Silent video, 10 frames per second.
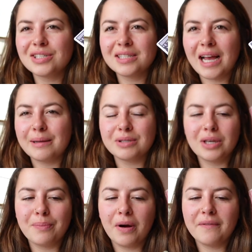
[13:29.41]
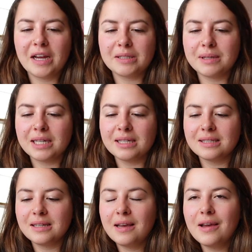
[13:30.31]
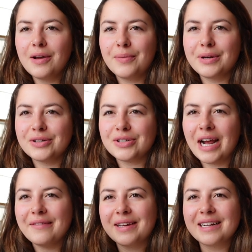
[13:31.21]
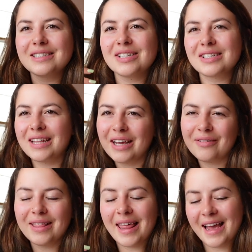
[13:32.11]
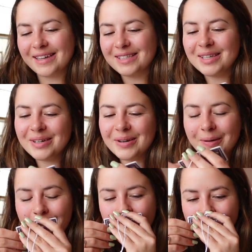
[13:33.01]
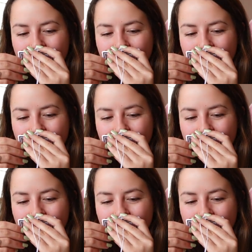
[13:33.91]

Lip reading: just absolutely perfect because when you're driving, it's just gonna like relax you.